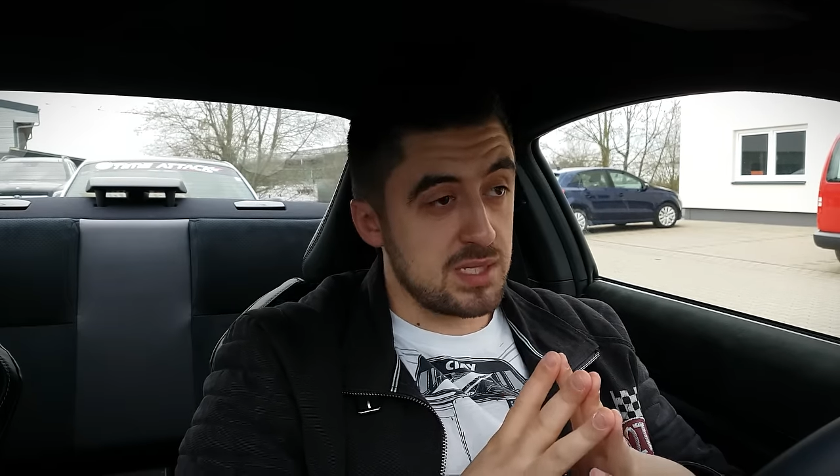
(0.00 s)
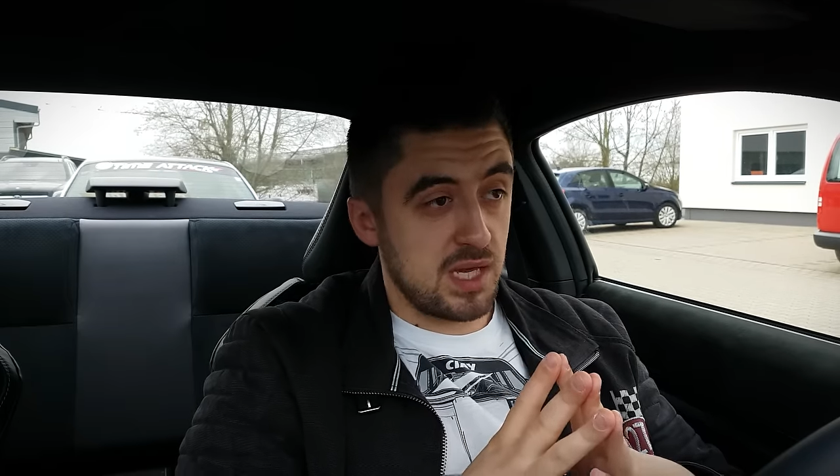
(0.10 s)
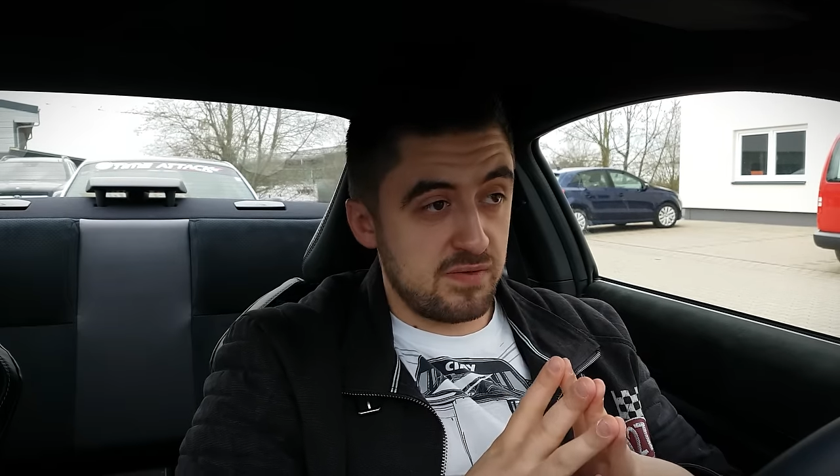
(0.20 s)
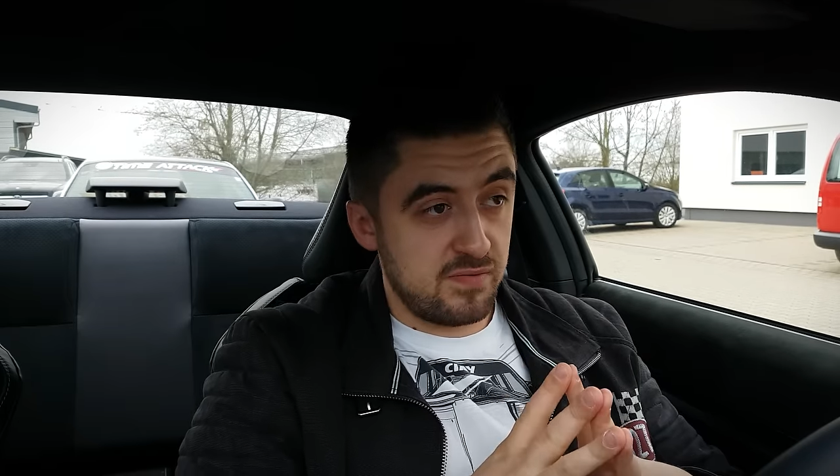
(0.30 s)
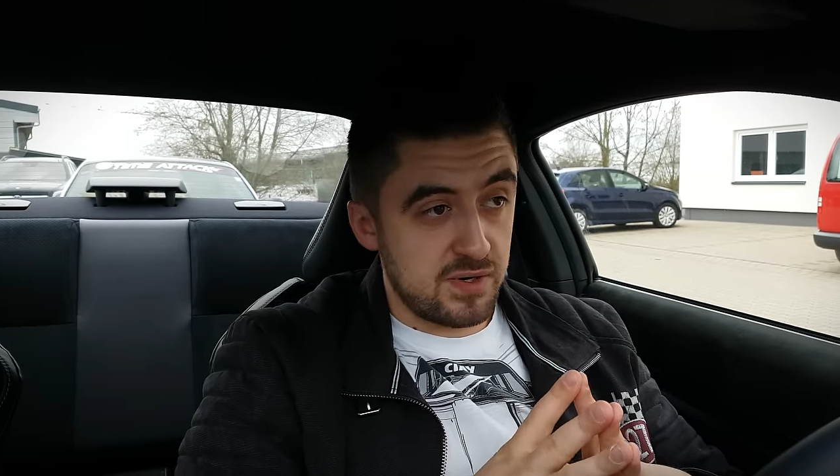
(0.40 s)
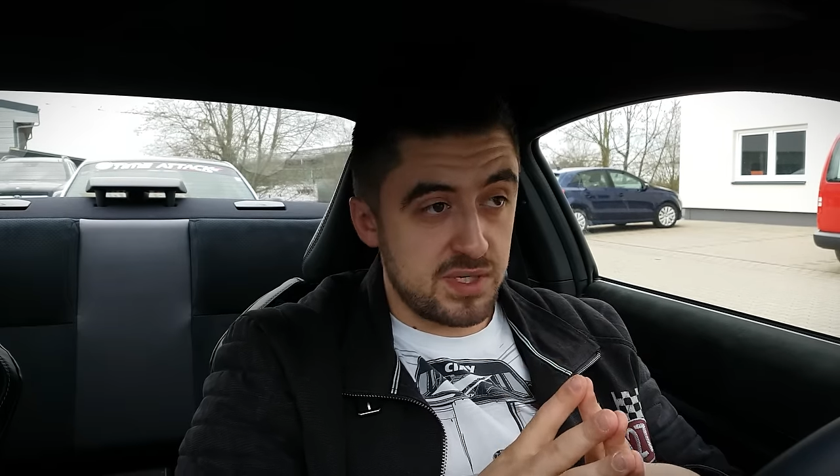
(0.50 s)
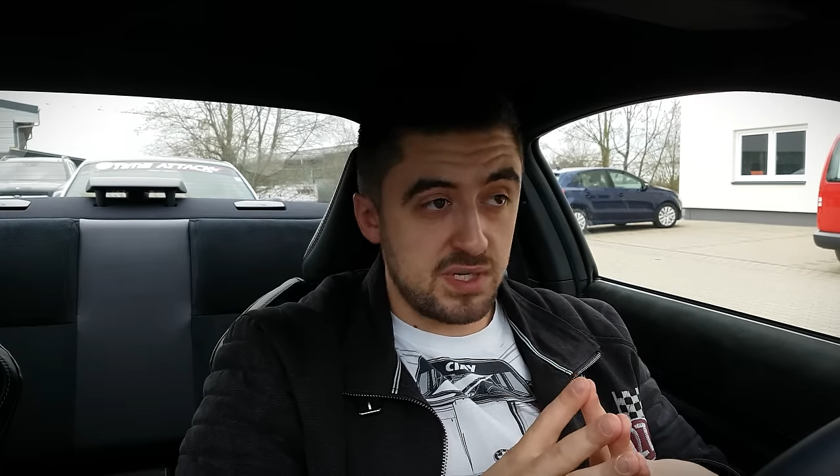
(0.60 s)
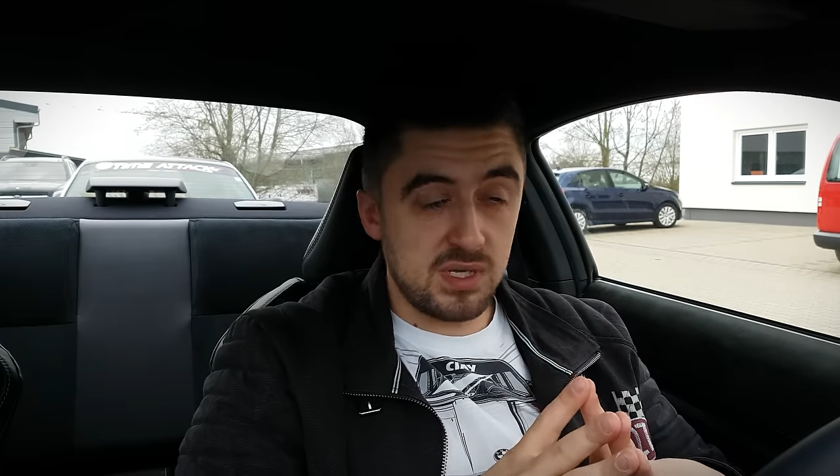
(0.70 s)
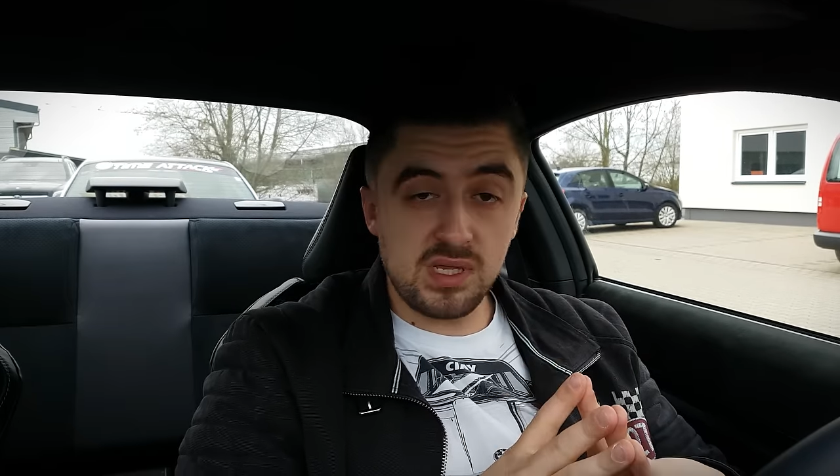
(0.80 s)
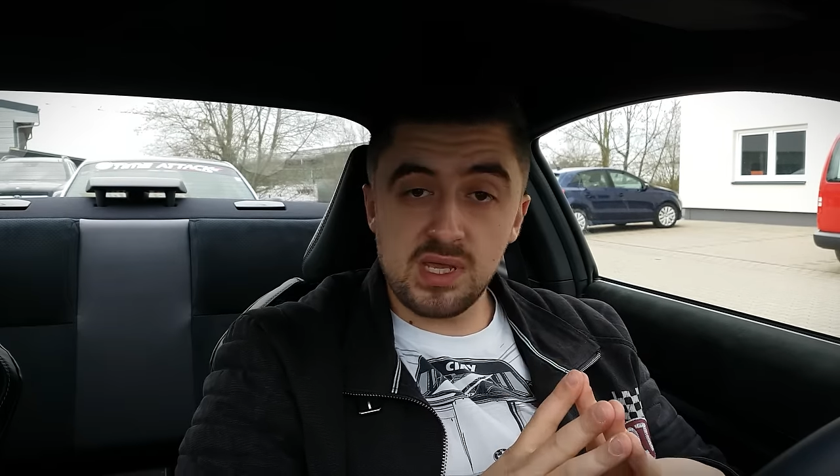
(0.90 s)
Zandvoort
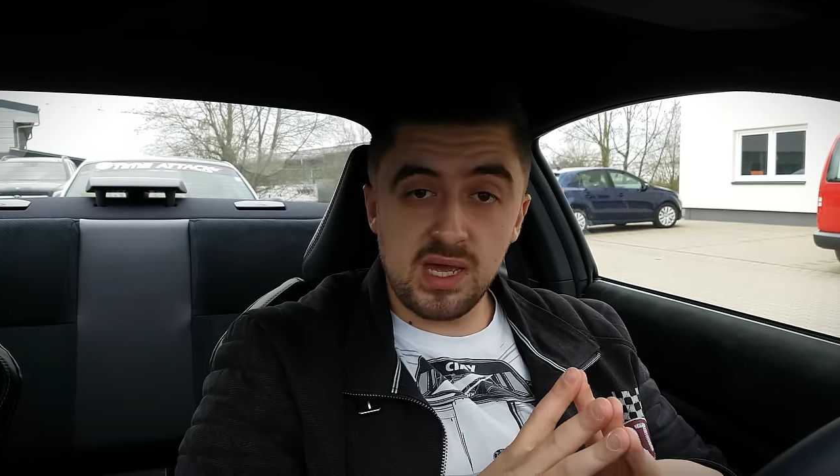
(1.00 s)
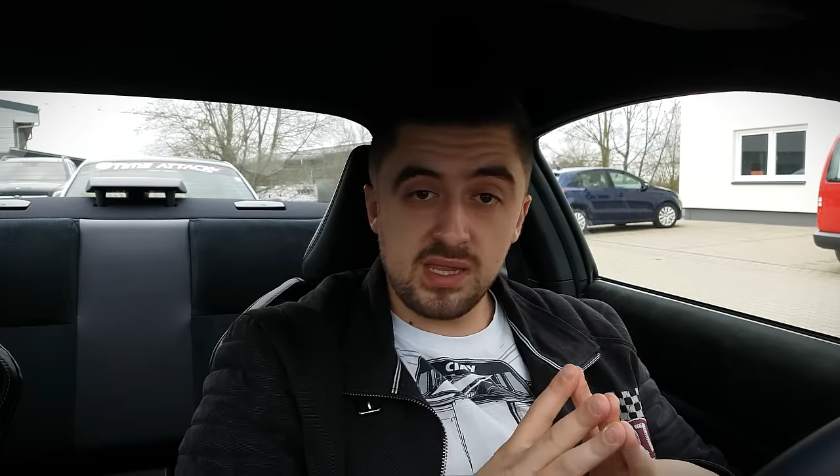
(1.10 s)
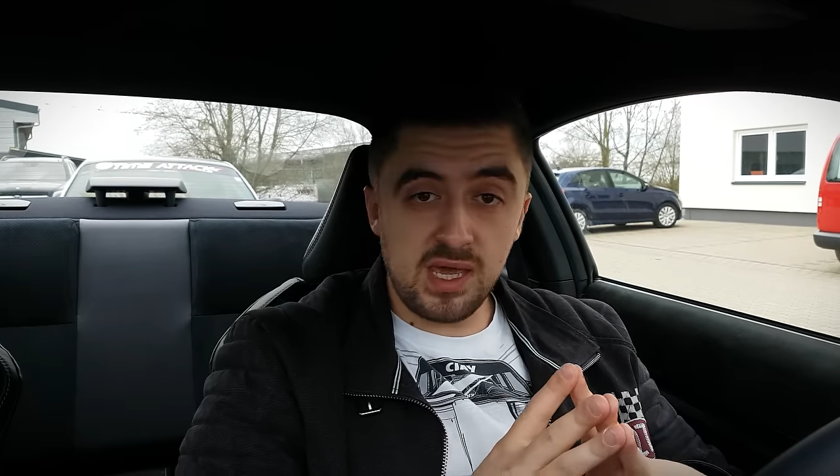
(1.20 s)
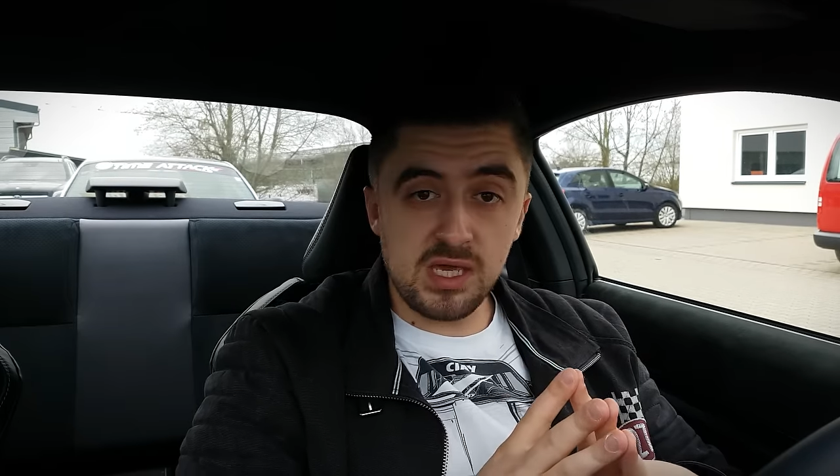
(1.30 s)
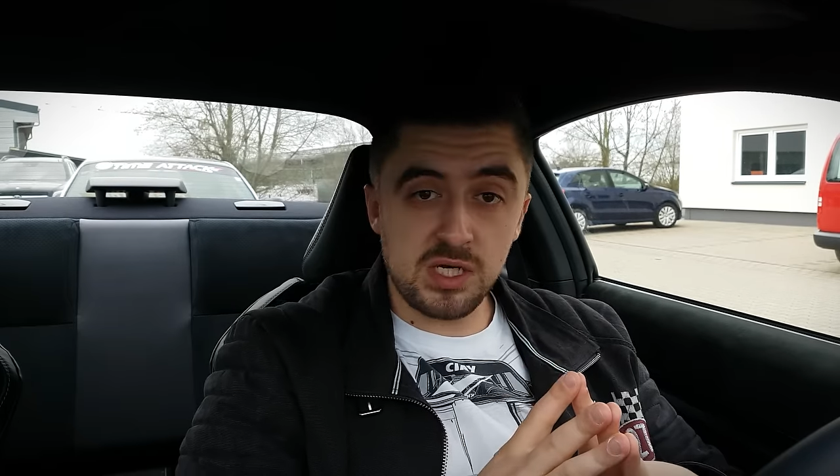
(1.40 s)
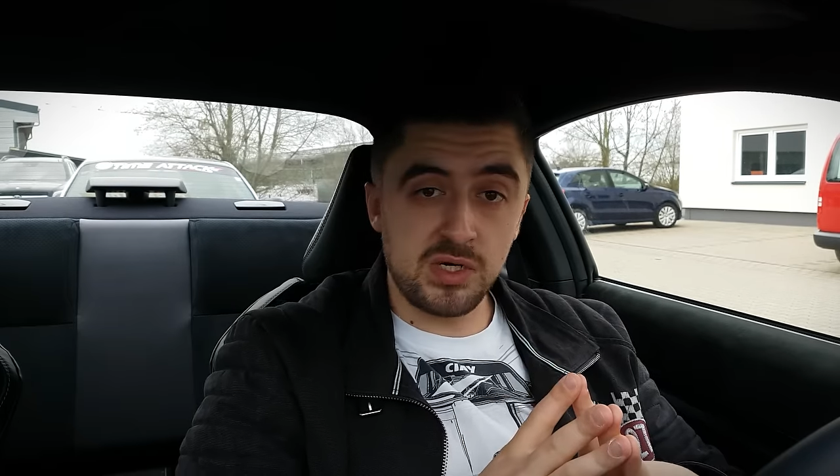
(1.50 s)
in the N H